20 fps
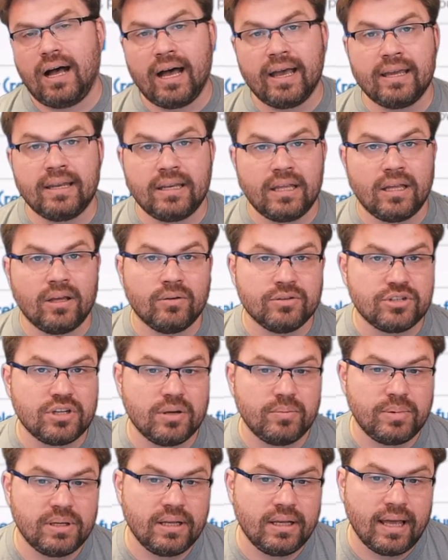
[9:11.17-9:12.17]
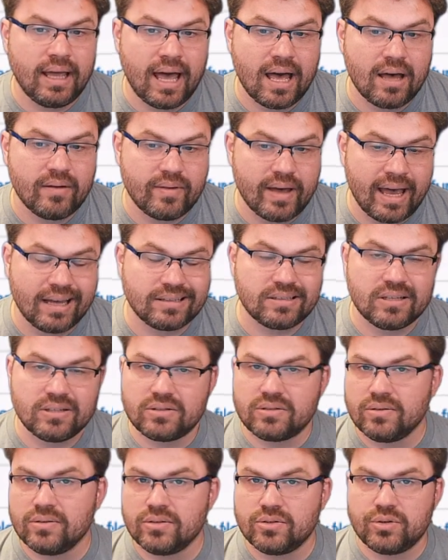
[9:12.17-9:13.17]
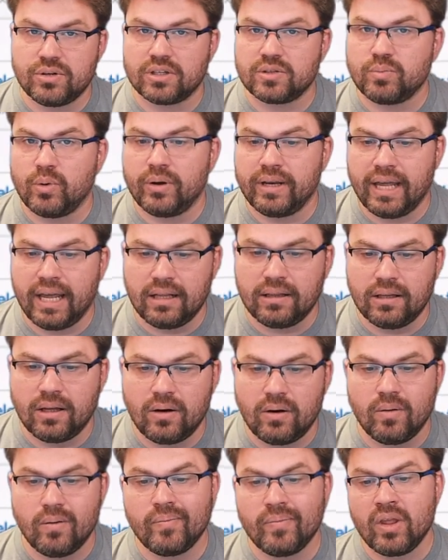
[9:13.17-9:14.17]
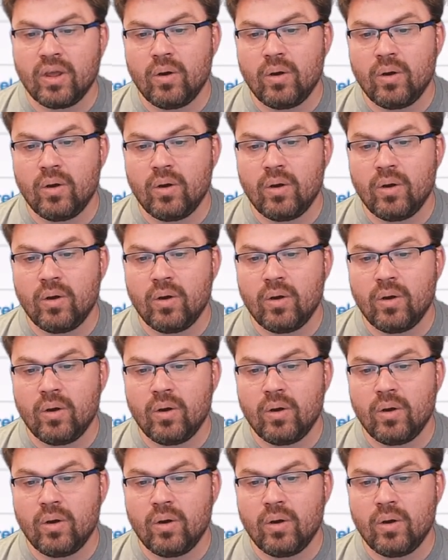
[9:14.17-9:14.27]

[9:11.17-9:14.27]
Ioneo and G P D have access to Strix Point Halo,